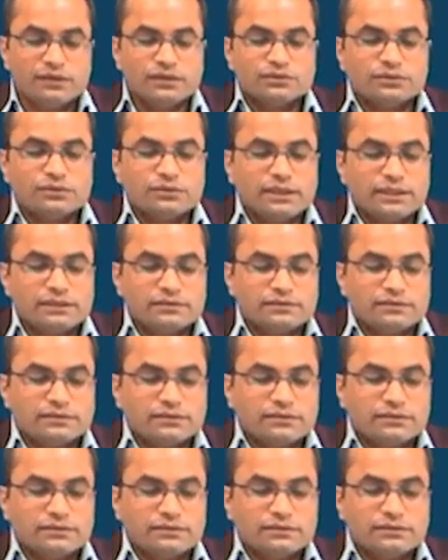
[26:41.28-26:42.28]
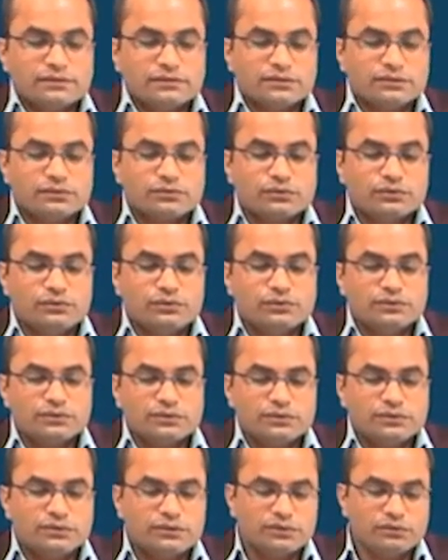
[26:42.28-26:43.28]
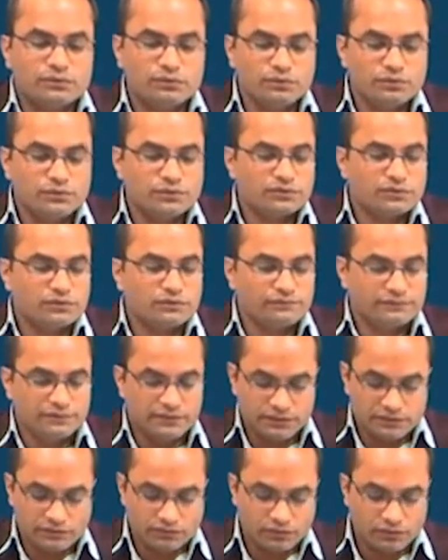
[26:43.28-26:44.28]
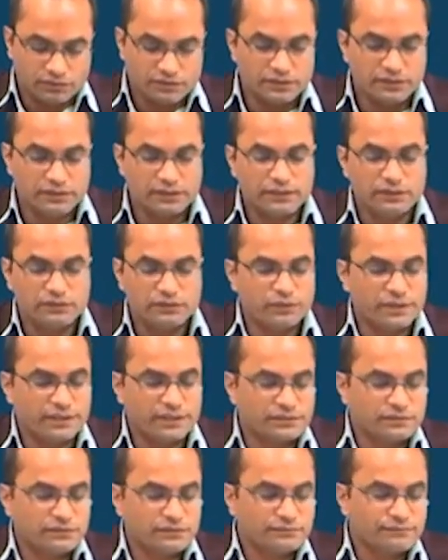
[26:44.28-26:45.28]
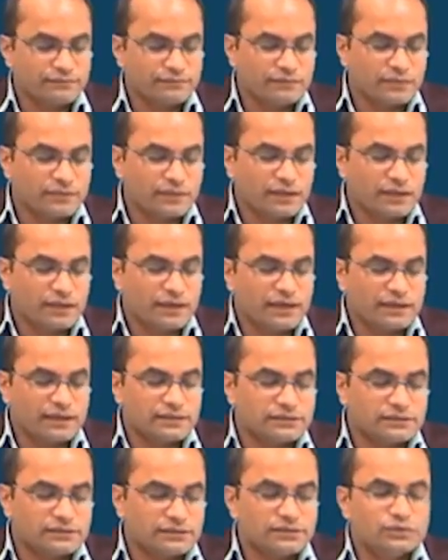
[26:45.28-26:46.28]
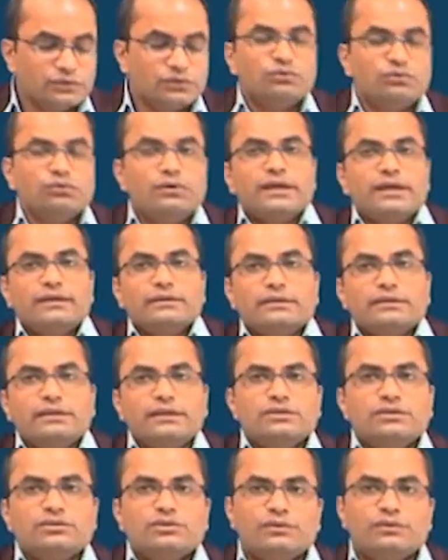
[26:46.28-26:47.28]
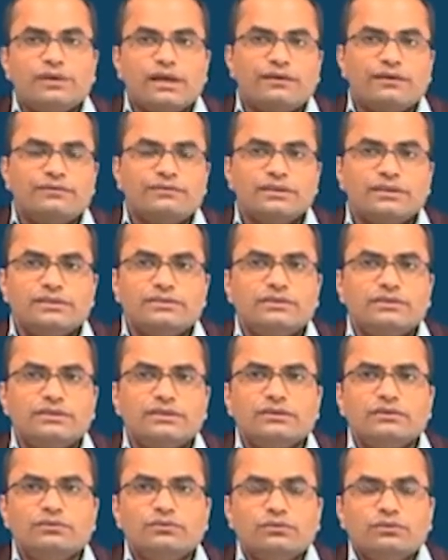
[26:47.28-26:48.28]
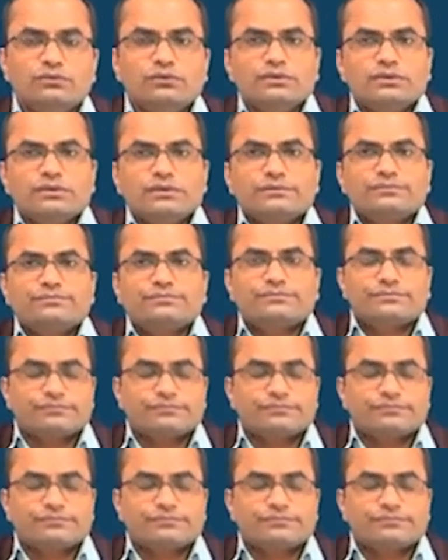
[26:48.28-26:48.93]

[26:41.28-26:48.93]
So, that is the, the solution the roots of this auxiliary equation as 2 and 3. So, we have distinct roots